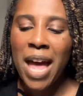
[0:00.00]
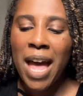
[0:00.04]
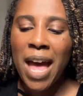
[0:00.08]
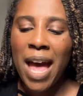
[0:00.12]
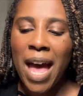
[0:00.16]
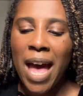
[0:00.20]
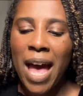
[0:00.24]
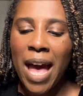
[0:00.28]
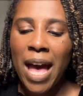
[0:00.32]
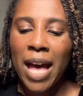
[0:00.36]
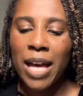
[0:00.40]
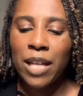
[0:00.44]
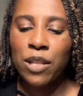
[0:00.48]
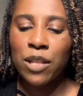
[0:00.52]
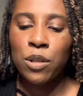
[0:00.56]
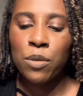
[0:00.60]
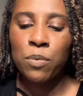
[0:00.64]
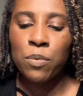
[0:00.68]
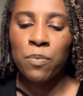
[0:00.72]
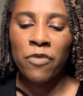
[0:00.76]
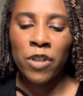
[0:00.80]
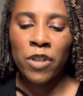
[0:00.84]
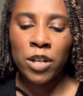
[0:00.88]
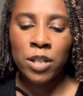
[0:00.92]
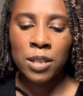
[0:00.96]
And the
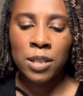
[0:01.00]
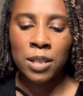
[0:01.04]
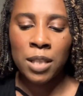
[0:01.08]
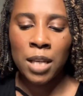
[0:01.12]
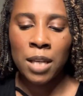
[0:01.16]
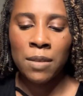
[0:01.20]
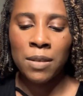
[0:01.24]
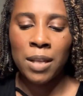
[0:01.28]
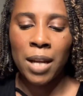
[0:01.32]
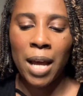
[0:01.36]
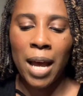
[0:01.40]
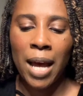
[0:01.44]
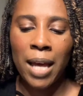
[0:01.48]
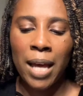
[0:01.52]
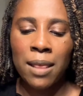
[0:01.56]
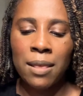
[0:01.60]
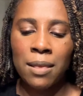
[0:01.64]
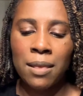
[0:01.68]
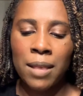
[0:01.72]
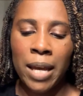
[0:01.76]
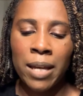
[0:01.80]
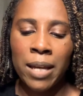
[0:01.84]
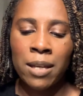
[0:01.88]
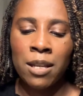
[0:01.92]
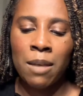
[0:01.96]
first thing that I
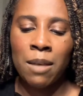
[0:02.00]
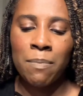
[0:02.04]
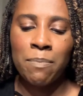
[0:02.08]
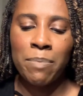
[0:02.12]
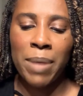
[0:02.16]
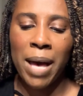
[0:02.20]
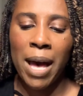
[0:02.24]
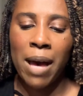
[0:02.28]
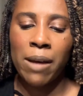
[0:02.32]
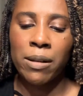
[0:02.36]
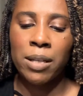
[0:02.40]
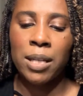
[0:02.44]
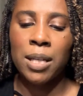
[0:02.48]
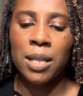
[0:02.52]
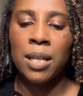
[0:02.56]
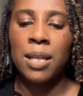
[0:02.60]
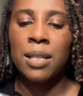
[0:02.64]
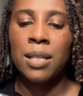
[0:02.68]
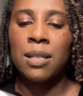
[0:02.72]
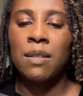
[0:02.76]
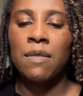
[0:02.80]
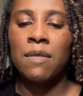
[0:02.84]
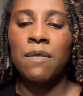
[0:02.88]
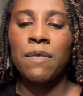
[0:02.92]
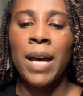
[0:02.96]
like about it
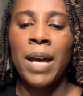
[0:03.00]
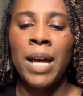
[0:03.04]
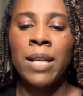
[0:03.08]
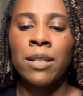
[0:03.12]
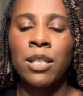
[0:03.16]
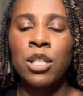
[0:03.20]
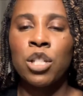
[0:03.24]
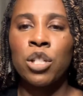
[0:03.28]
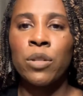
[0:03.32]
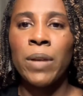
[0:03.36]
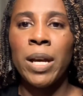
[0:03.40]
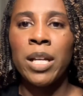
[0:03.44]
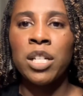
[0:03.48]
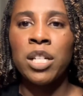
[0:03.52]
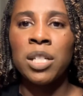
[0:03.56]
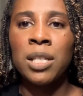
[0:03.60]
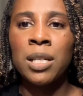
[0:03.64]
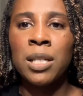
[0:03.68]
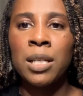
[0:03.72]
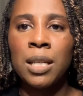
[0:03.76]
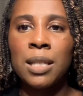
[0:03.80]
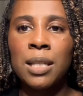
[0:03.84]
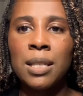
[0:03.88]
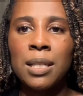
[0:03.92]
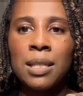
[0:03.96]
is the fact that you actually
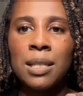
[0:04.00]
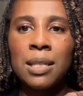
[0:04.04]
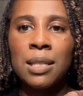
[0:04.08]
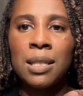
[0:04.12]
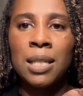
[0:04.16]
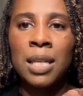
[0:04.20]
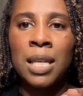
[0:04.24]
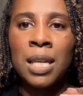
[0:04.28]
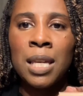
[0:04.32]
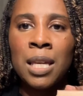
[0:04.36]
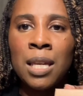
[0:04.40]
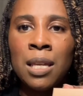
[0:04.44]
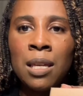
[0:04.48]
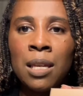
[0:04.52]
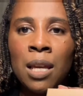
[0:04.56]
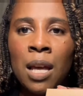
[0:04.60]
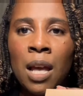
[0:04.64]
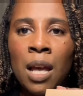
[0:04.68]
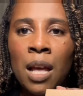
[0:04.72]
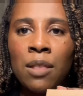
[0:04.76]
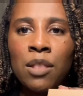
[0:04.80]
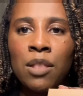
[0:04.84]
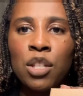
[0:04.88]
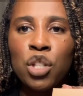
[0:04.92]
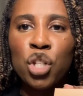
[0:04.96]
can see
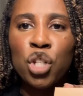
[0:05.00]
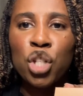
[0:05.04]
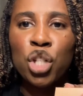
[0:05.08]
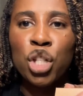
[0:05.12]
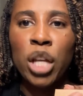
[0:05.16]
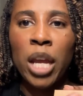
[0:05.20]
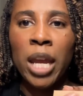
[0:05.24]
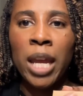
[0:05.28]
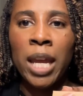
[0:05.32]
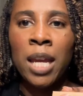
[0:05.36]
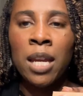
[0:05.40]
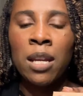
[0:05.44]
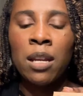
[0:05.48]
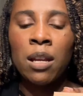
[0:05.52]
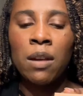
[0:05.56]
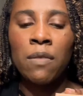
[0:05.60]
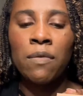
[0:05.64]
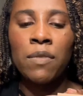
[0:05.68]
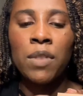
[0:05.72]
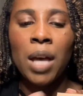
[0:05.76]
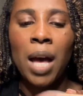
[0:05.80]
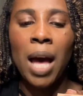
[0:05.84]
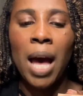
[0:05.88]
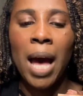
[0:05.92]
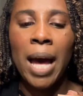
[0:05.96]
the shade of
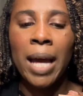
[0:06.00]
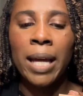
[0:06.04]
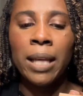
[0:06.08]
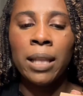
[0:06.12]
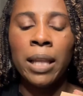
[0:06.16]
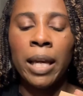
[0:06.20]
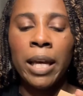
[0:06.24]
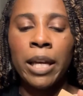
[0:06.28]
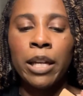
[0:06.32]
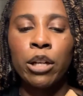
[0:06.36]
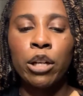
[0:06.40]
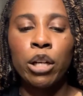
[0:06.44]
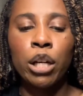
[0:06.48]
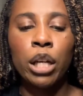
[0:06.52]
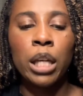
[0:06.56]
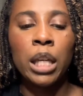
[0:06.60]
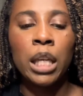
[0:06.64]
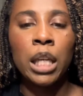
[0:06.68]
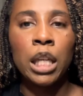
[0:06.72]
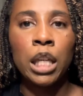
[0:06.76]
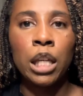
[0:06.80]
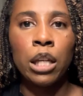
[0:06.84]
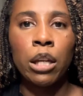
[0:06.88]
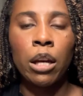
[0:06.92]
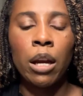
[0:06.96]
the highlighter
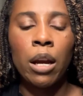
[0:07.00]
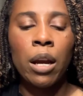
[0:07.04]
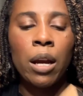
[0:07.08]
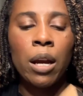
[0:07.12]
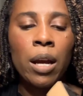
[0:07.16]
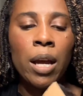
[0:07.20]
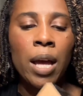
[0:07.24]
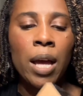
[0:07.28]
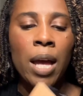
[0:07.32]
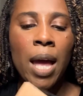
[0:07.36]
here.